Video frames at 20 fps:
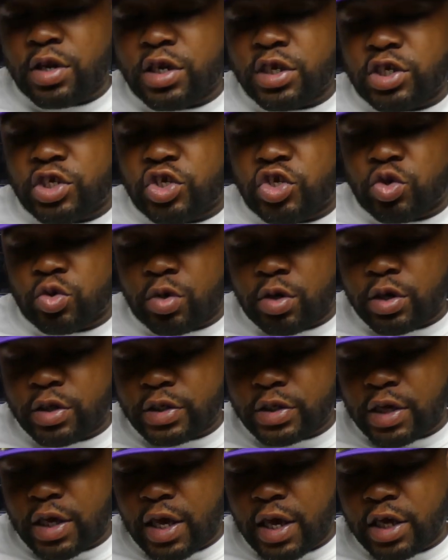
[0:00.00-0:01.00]
these
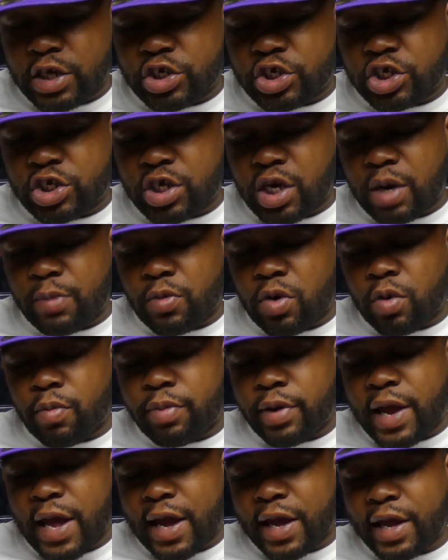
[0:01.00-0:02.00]
joints is Shimmer,
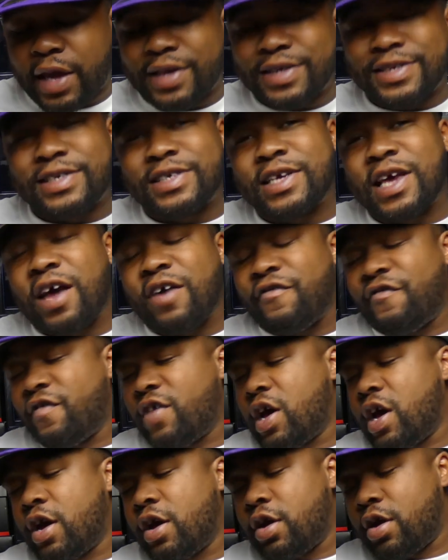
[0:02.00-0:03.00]
Black, and
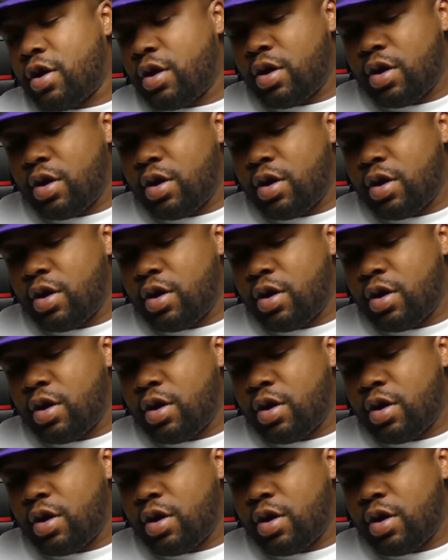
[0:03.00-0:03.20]
Sapphire.